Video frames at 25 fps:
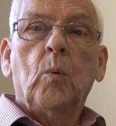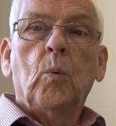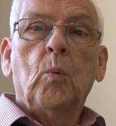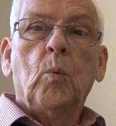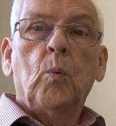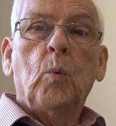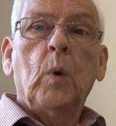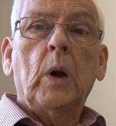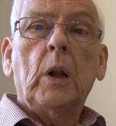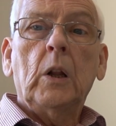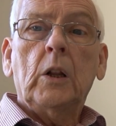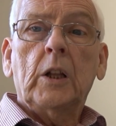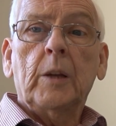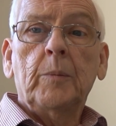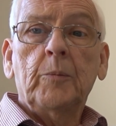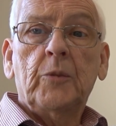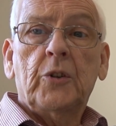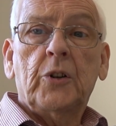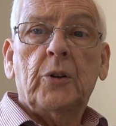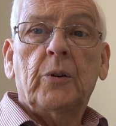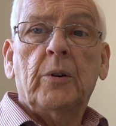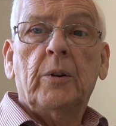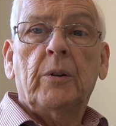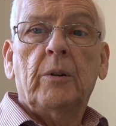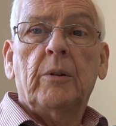Welcome
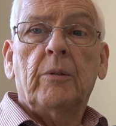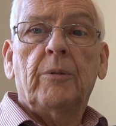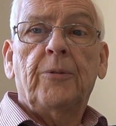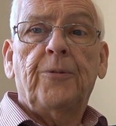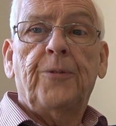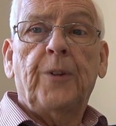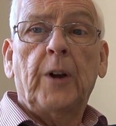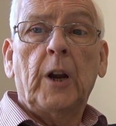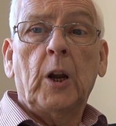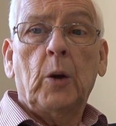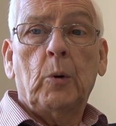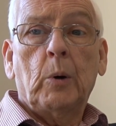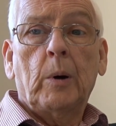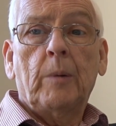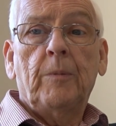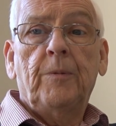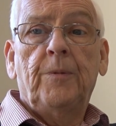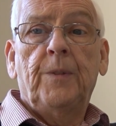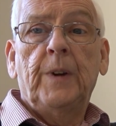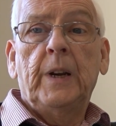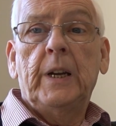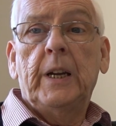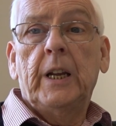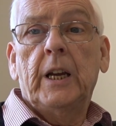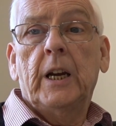to a follow-up
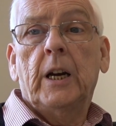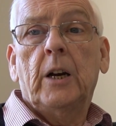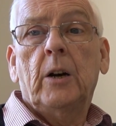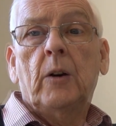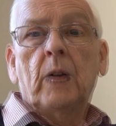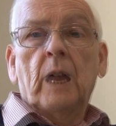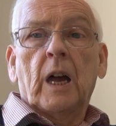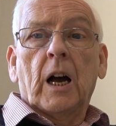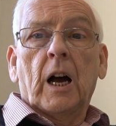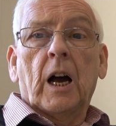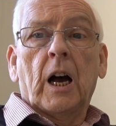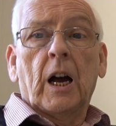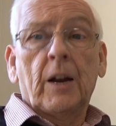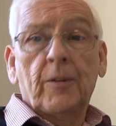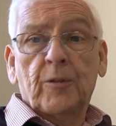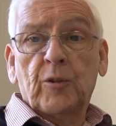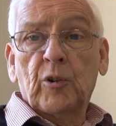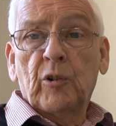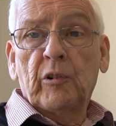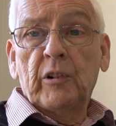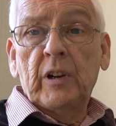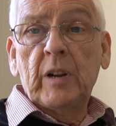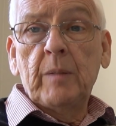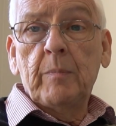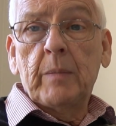video. I've
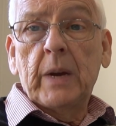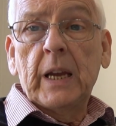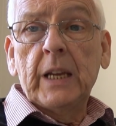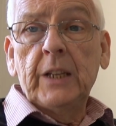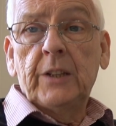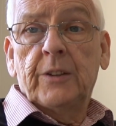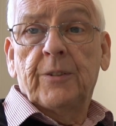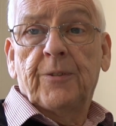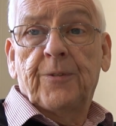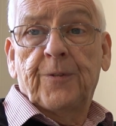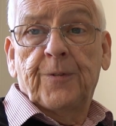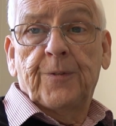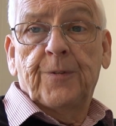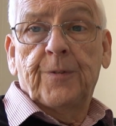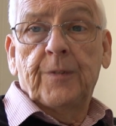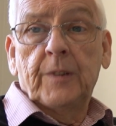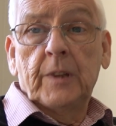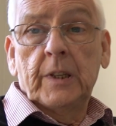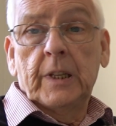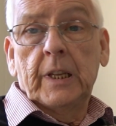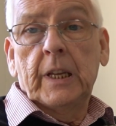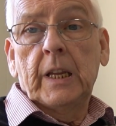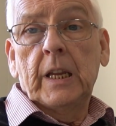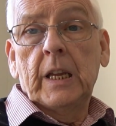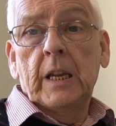already made the,
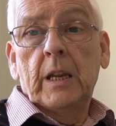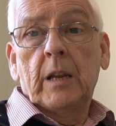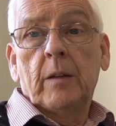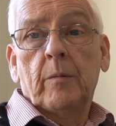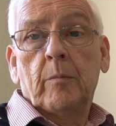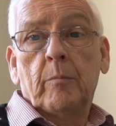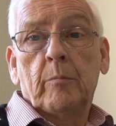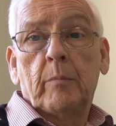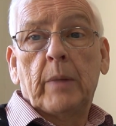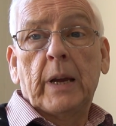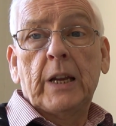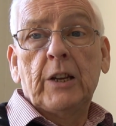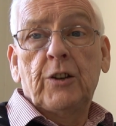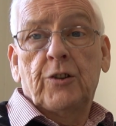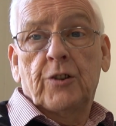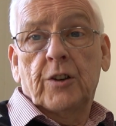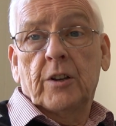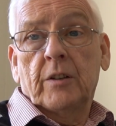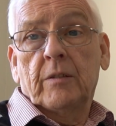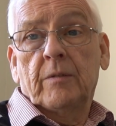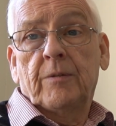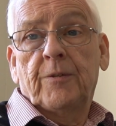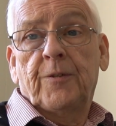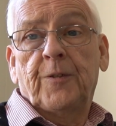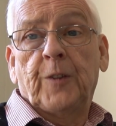the,
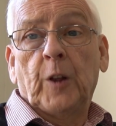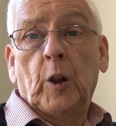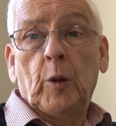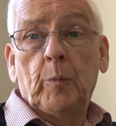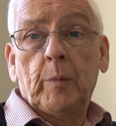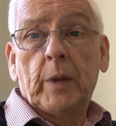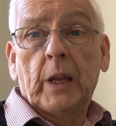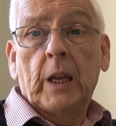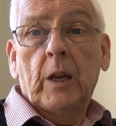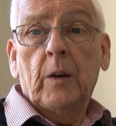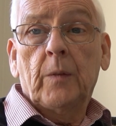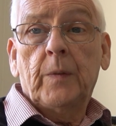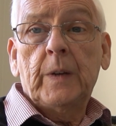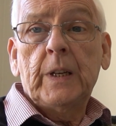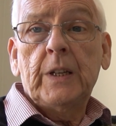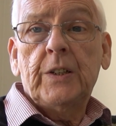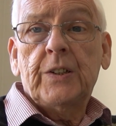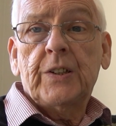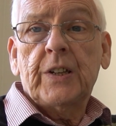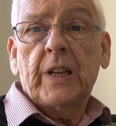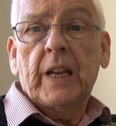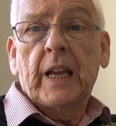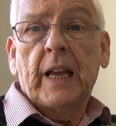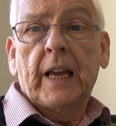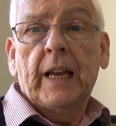major filming of
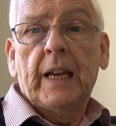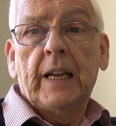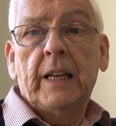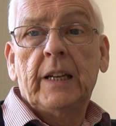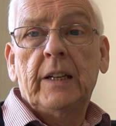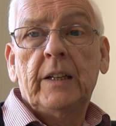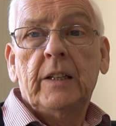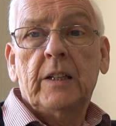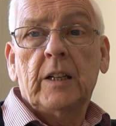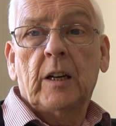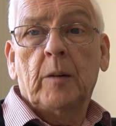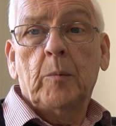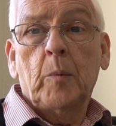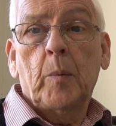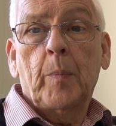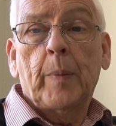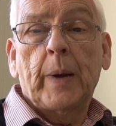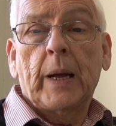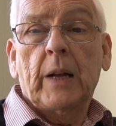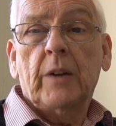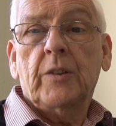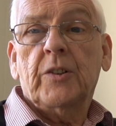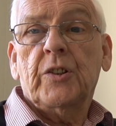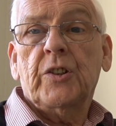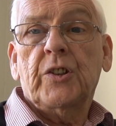it and I'm
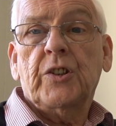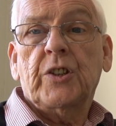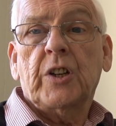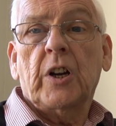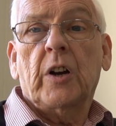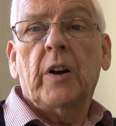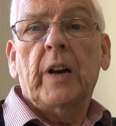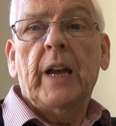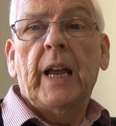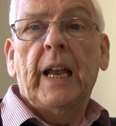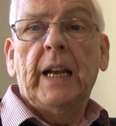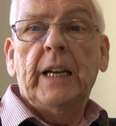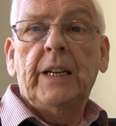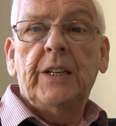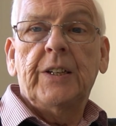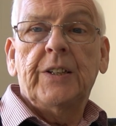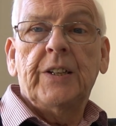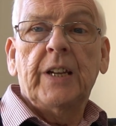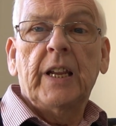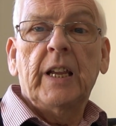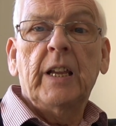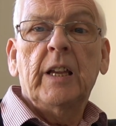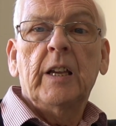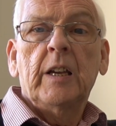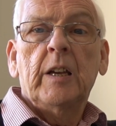about to start
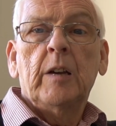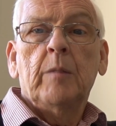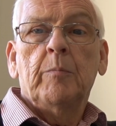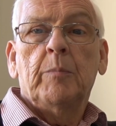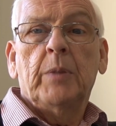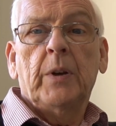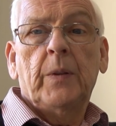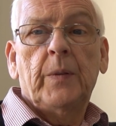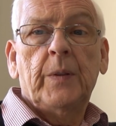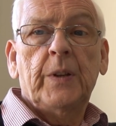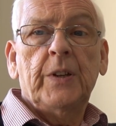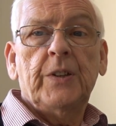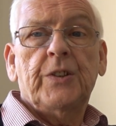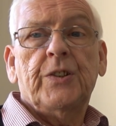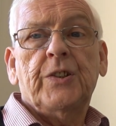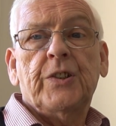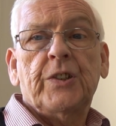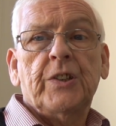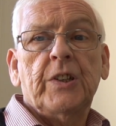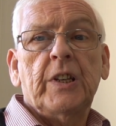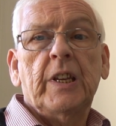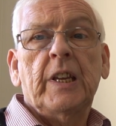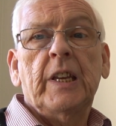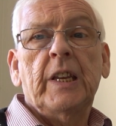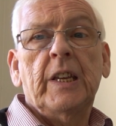editing but
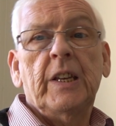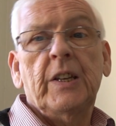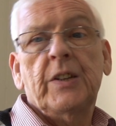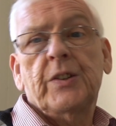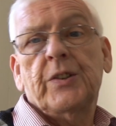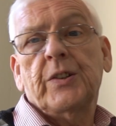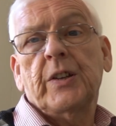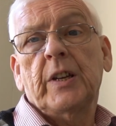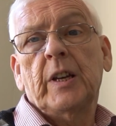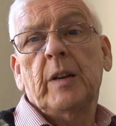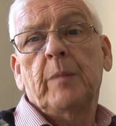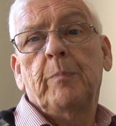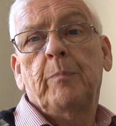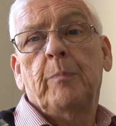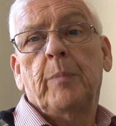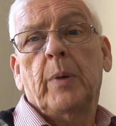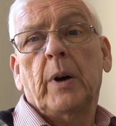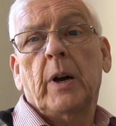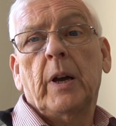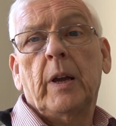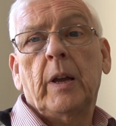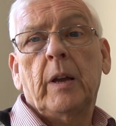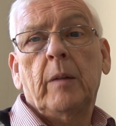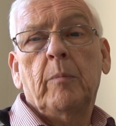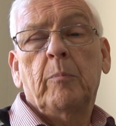this is
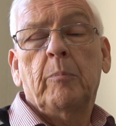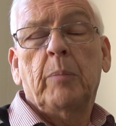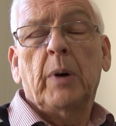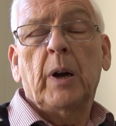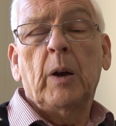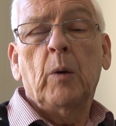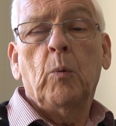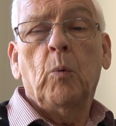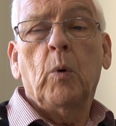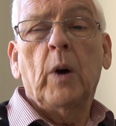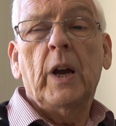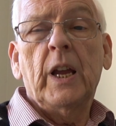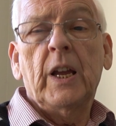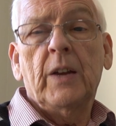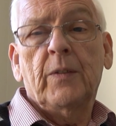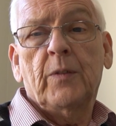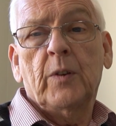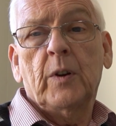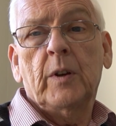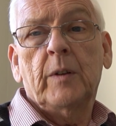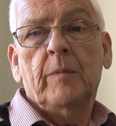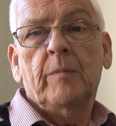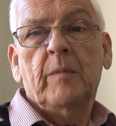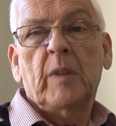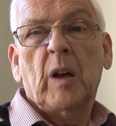by, by way of
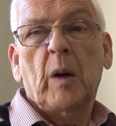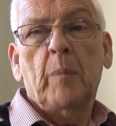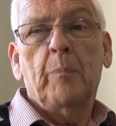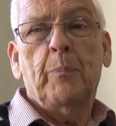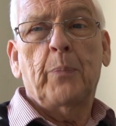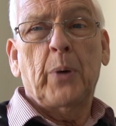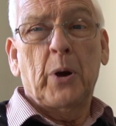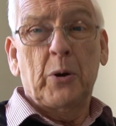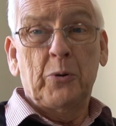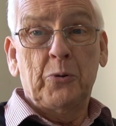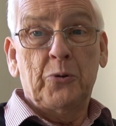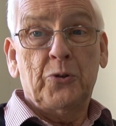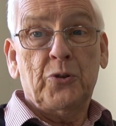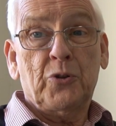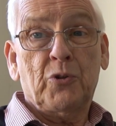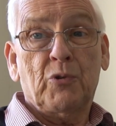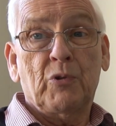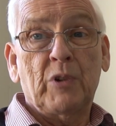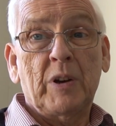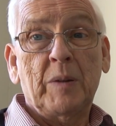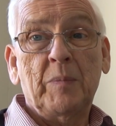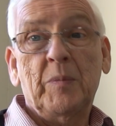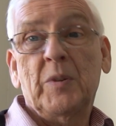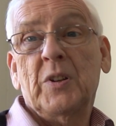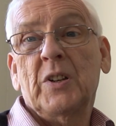a, a
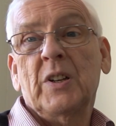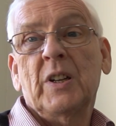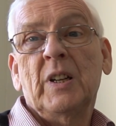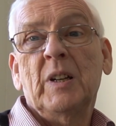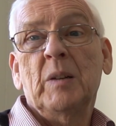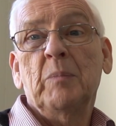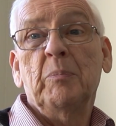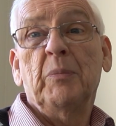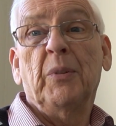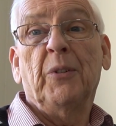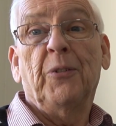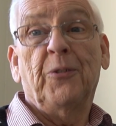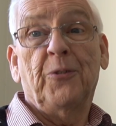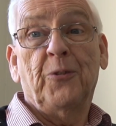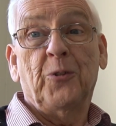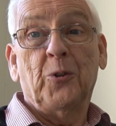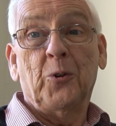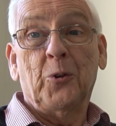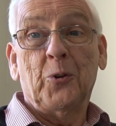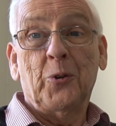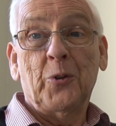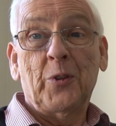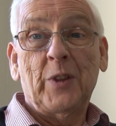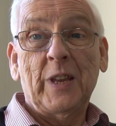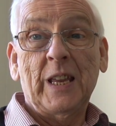postscript
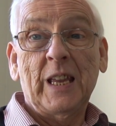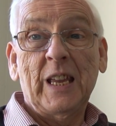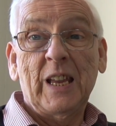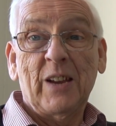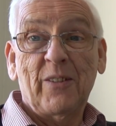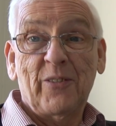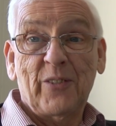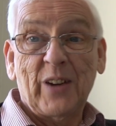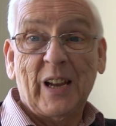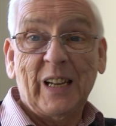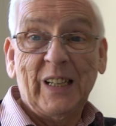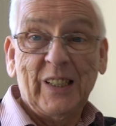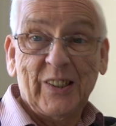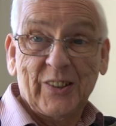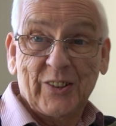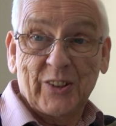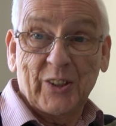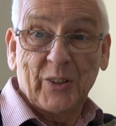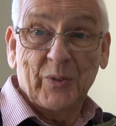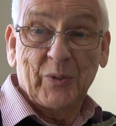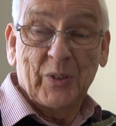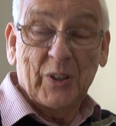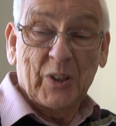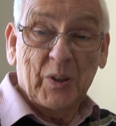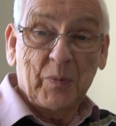before the event so
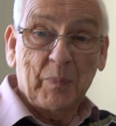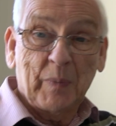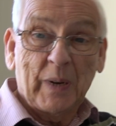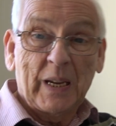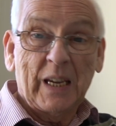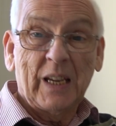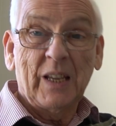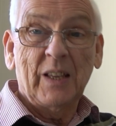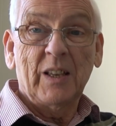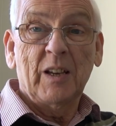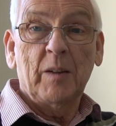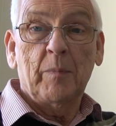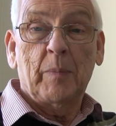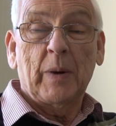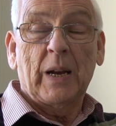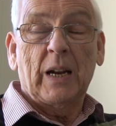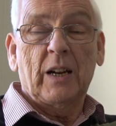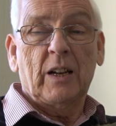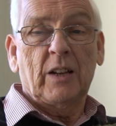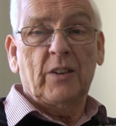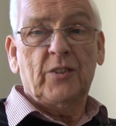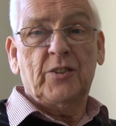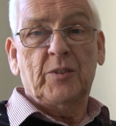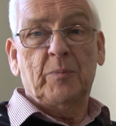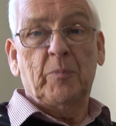to speak
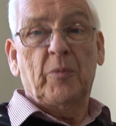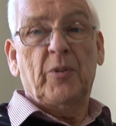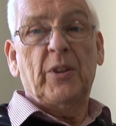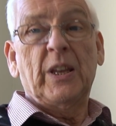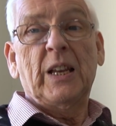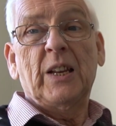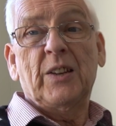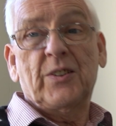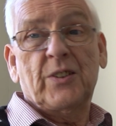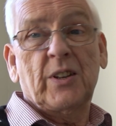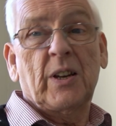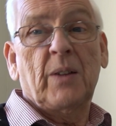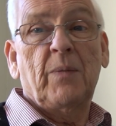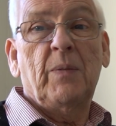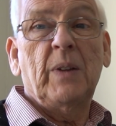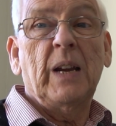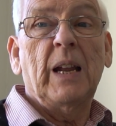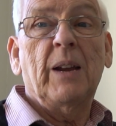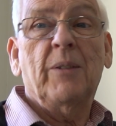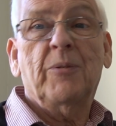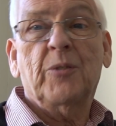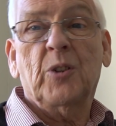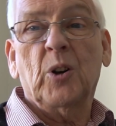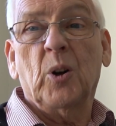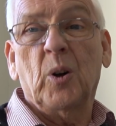about some things I've
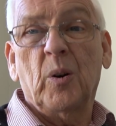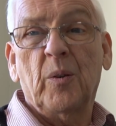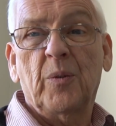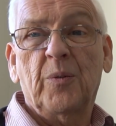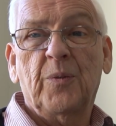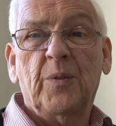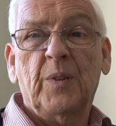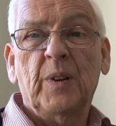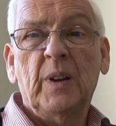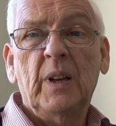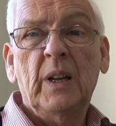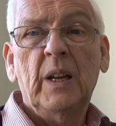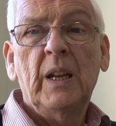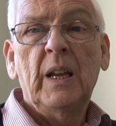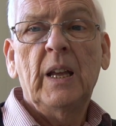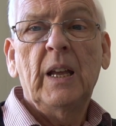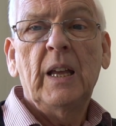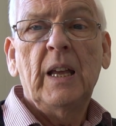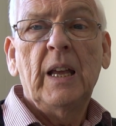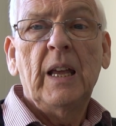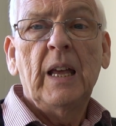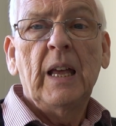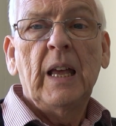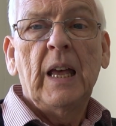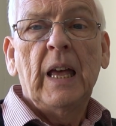left off
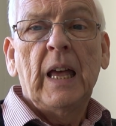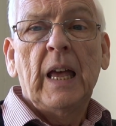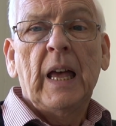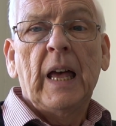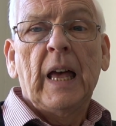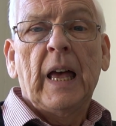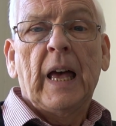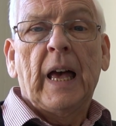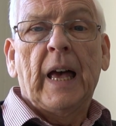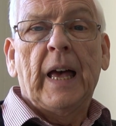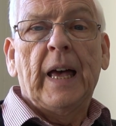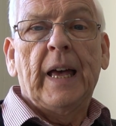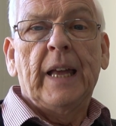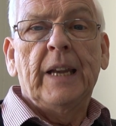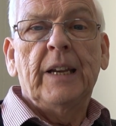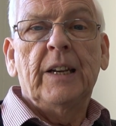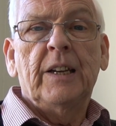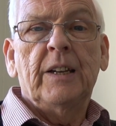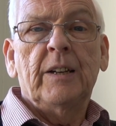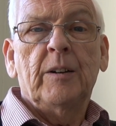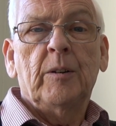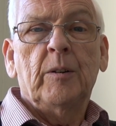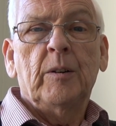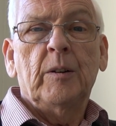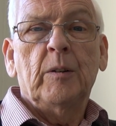
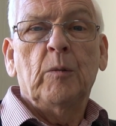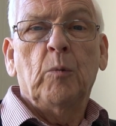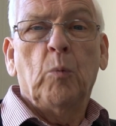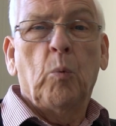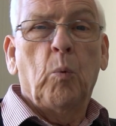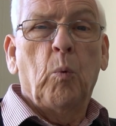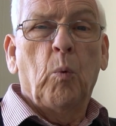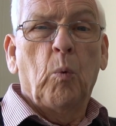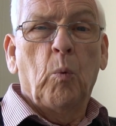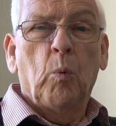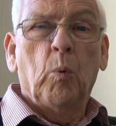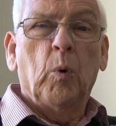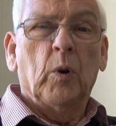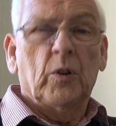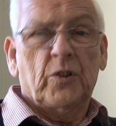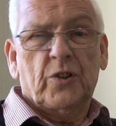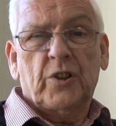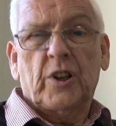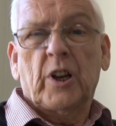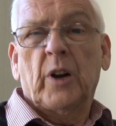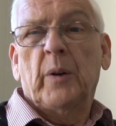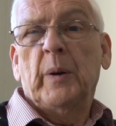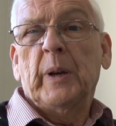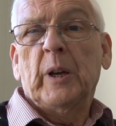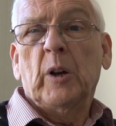and what's
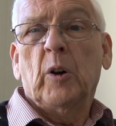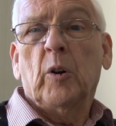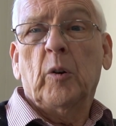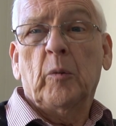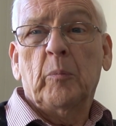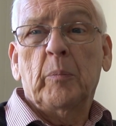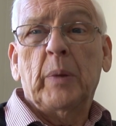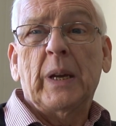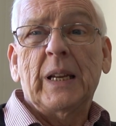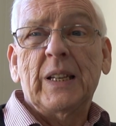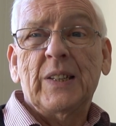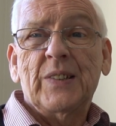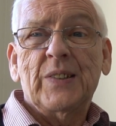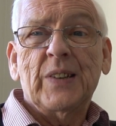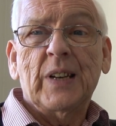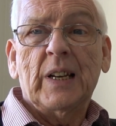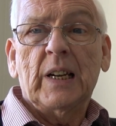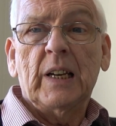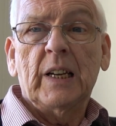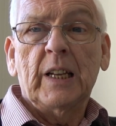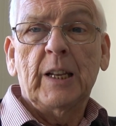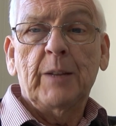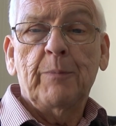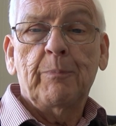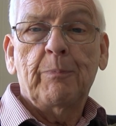going on
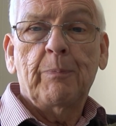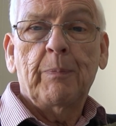basically.